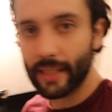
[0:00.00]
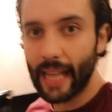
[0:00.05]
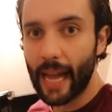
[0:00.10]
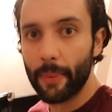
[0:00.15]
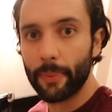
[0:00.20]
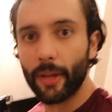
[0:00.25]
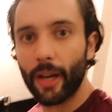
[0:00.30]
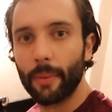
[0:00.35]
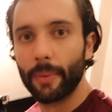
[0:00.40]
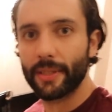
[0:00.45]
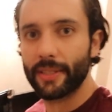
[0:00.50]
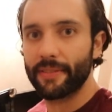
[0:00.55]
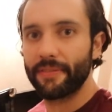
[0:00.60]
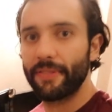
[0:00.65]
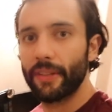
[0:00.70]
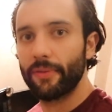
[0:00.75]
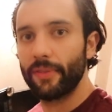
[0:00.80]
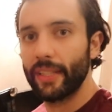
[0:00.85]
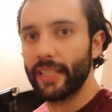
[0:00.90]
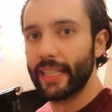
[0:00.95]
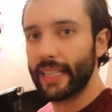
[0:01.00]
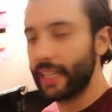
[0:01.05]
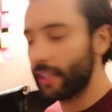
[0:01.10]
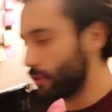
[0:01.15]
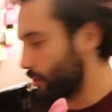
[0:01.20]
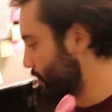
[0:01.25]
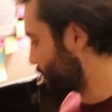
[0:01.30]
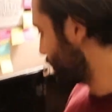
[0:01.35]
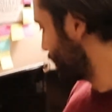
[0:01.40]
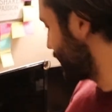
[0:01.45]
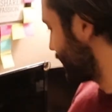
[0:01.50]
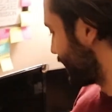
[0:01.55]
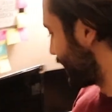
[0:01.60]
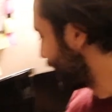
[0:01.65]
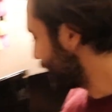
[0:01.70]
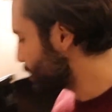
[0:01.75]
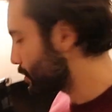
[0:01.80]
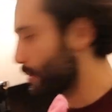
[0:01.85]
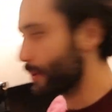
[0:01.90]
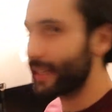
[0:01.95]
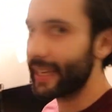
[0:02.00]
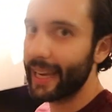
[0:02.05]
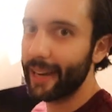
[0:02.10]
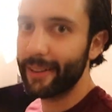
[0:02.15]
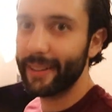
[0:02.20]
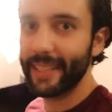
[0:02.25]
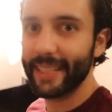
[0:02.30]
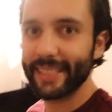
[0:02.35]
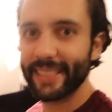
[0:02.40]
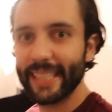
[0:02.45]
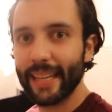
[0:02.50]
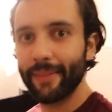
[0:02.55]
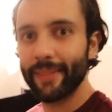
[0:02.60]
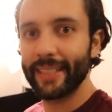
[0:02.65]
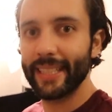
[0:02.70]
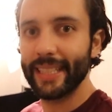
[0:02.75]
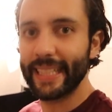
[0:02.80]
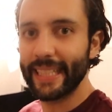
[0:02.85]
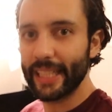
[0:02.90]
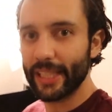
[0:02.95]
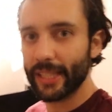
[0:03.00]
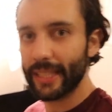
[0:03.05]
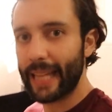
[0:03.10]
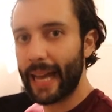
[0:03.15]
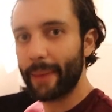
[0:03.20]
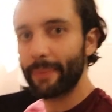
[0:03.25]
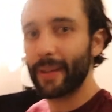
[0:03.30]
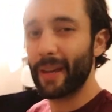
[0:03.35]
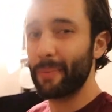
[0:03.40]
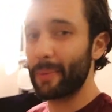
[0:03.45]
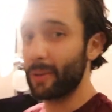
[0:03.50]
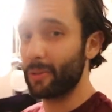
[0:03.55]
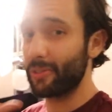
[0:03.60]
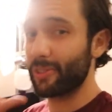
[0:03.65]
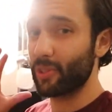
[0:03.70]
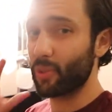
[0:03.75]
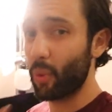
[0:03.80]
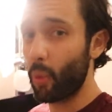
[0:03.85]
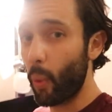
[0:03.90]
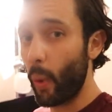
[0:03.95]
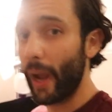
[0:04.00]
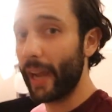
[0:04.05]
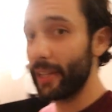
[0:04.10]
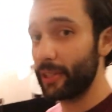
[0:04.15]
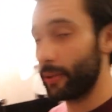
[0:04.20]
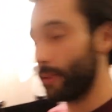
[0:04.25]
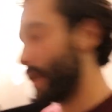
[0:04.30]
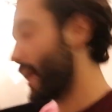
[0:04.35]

laptop. It's a 15-inch. I used to carry a 17-inch laptop, but it was just way too